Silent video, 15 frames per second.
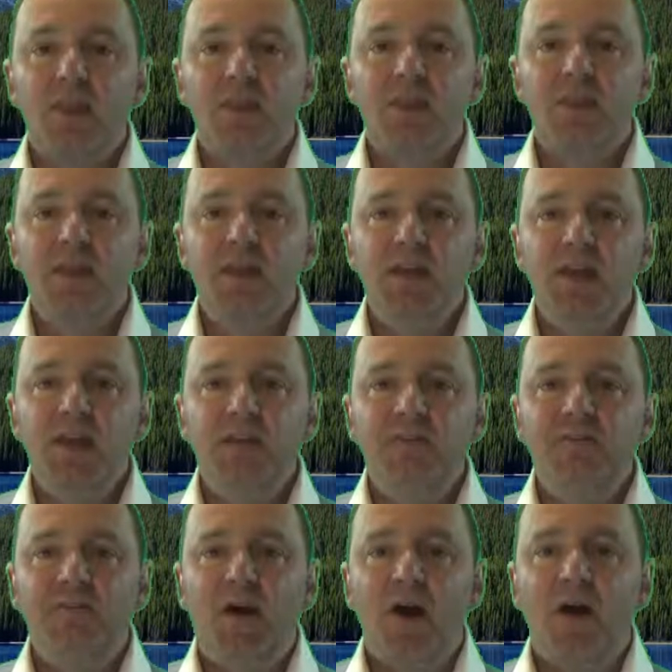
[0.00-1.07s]
the
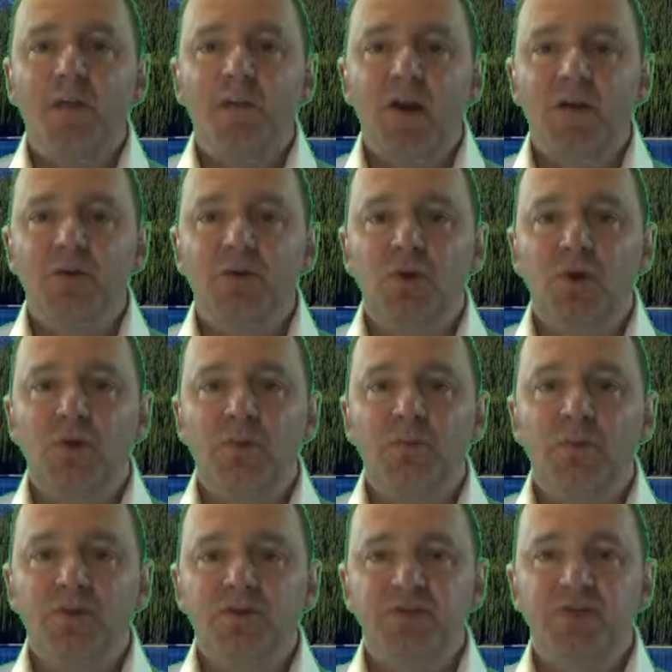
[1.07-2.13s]
environmental
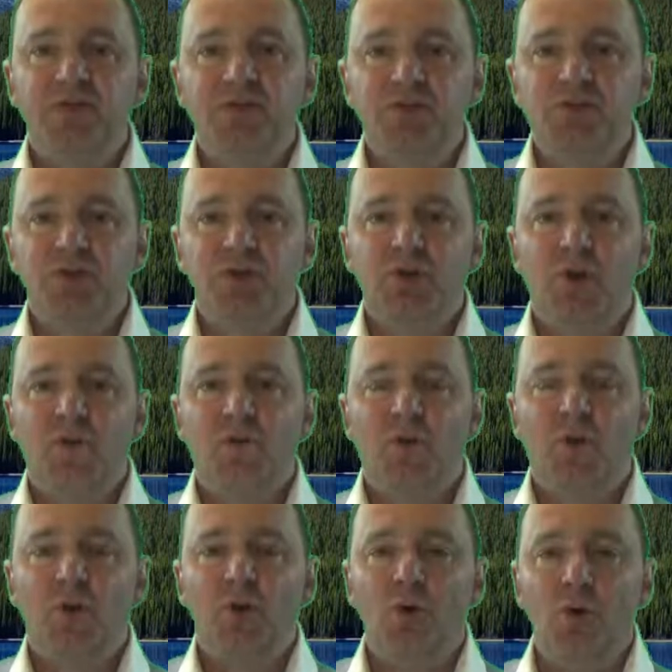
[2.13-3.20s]
position should go
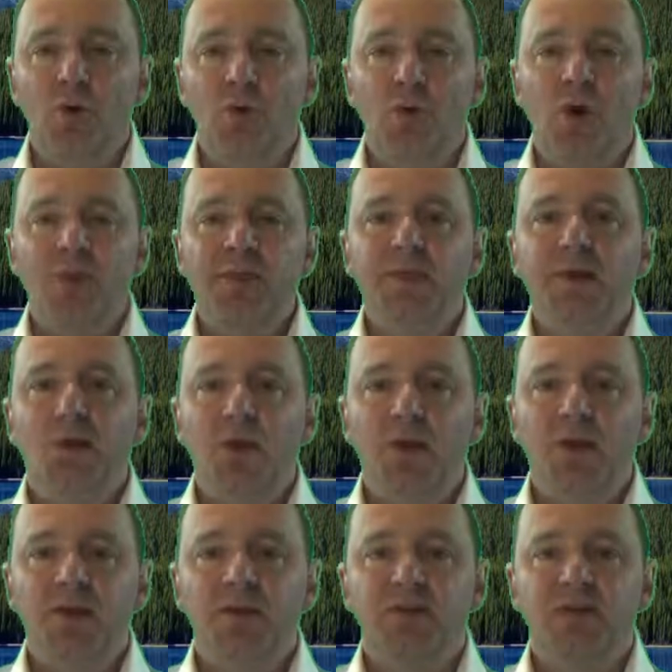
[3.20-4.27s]
forward with the
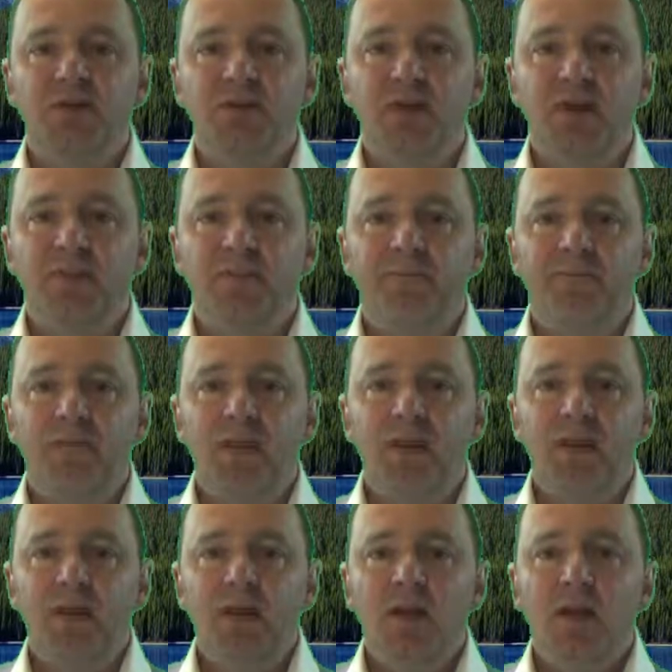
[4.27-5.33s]
oil industry.
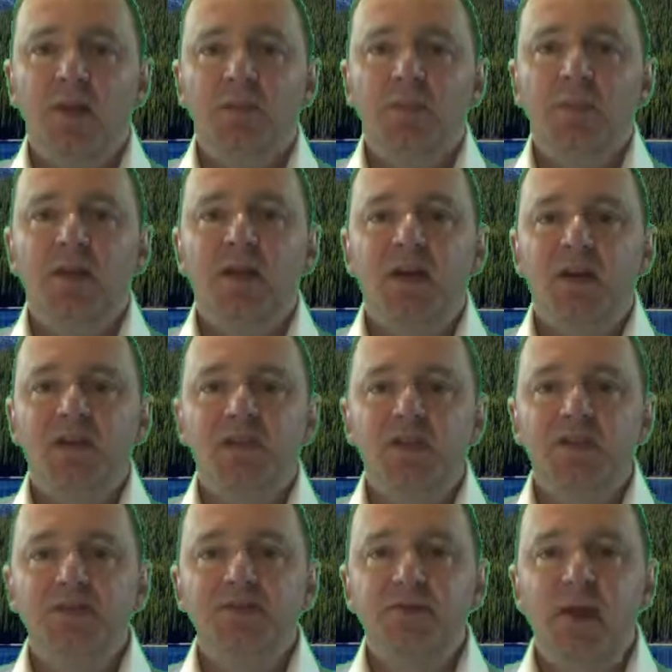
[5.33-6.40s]
Because
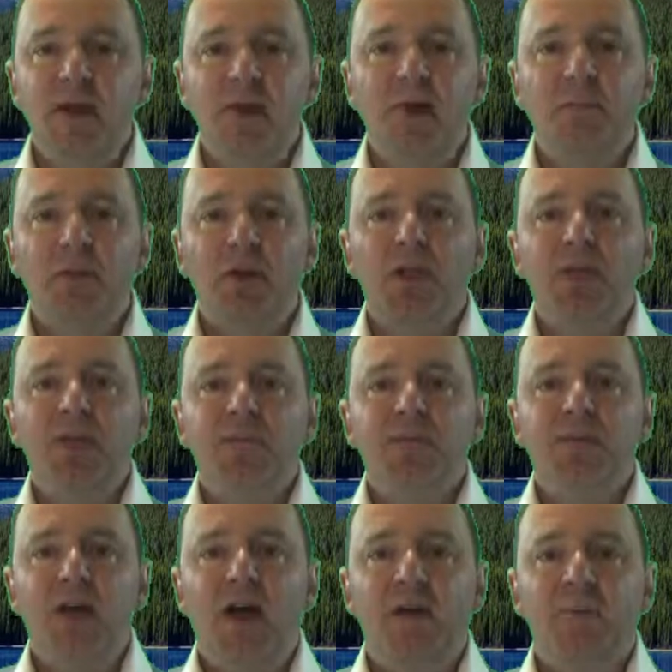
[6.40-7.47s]
it's not our
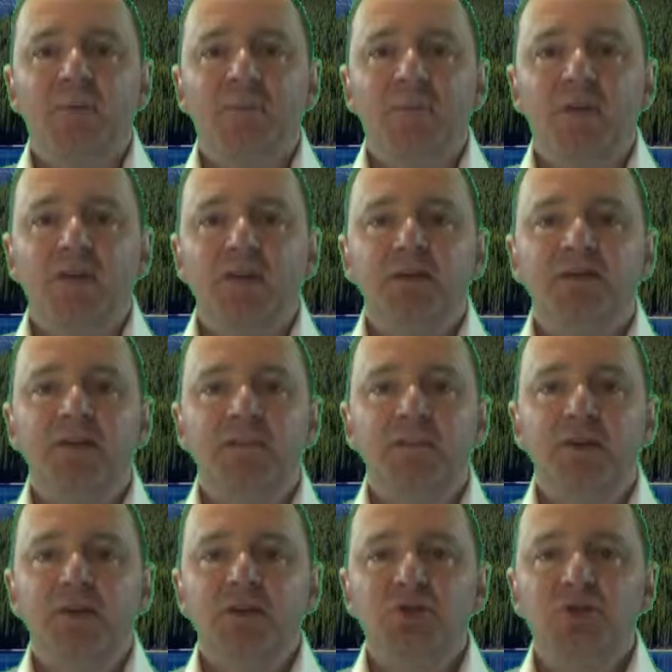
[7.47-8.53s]
belief that
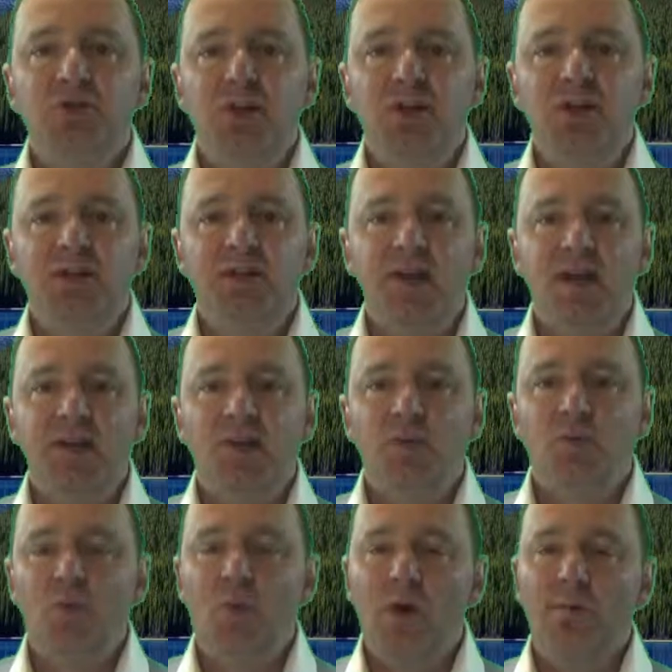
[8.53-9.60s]
simply shutting down
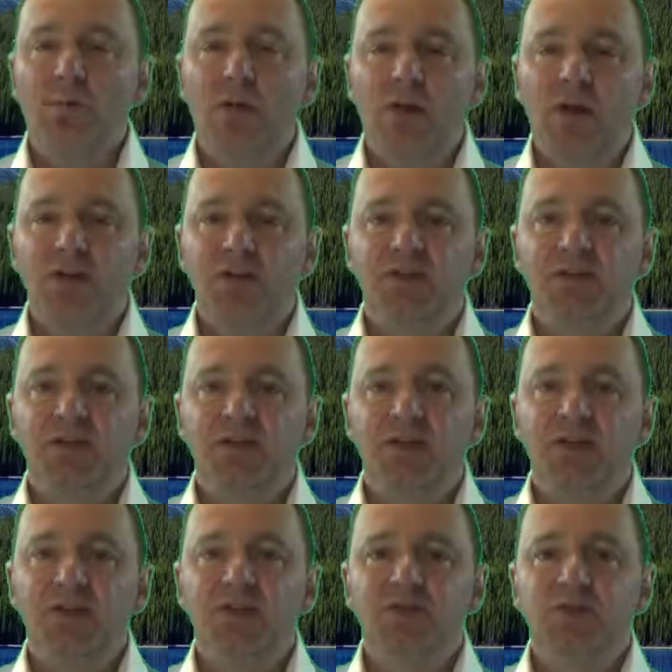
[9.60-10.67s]
in one place
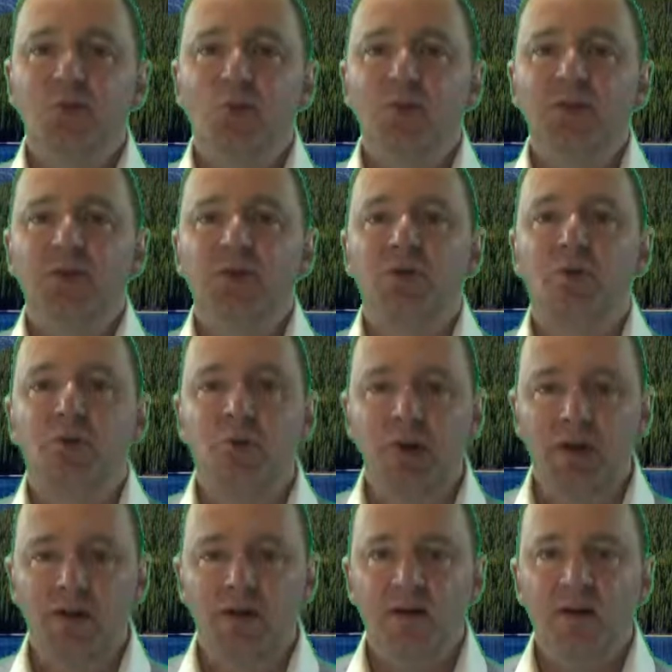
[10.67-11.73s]
is going to
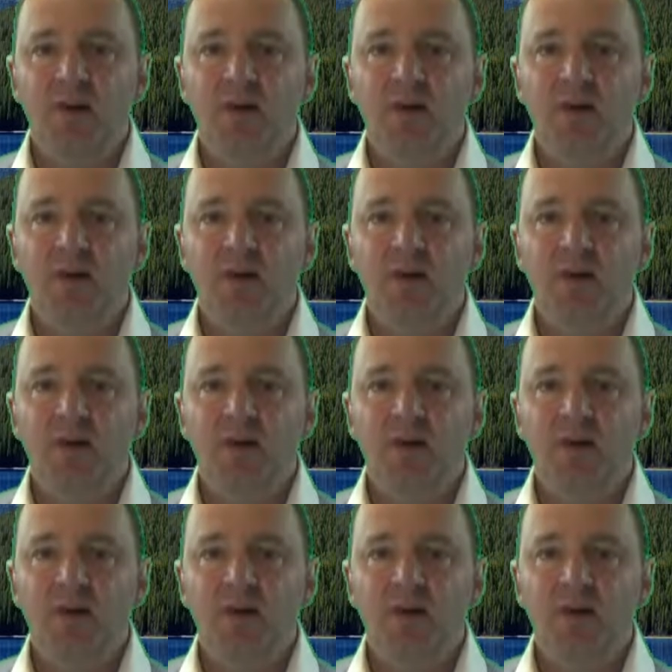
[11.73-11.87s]
create